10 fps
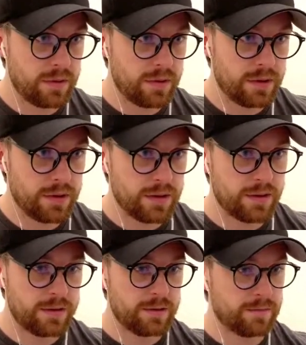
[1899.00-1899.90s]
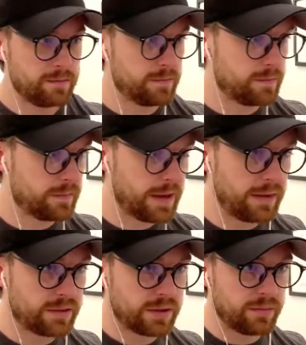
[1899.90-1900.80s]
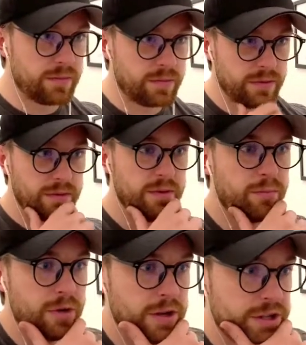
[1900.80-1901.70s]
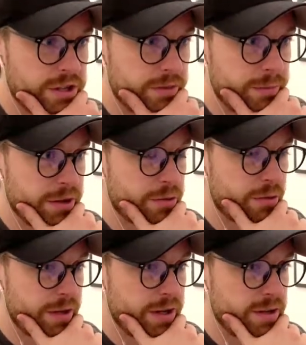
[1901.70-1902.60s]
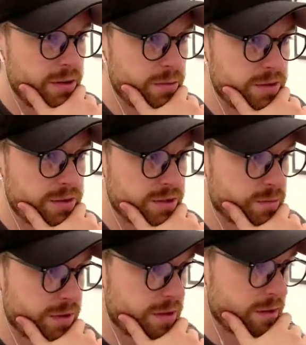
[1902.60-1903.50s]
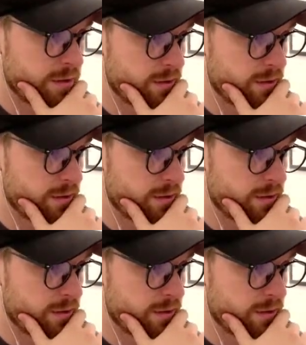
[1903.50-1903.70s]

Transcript: um, have some production of my Ukrainian units as well.